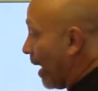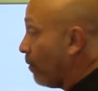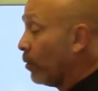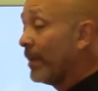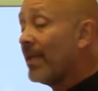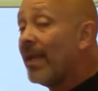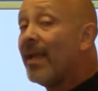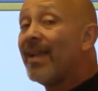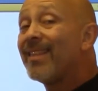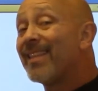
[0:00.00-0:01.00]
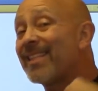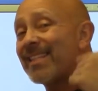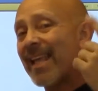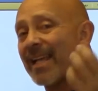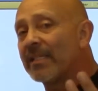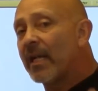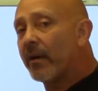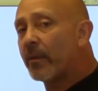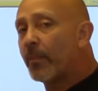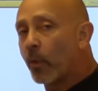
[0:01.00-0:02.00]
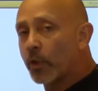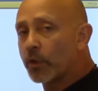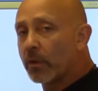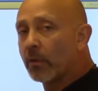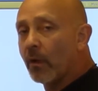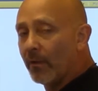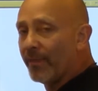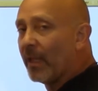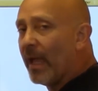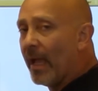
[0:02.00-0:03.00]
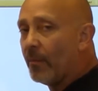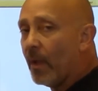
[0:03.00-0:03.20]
will be the secondary portion of the lab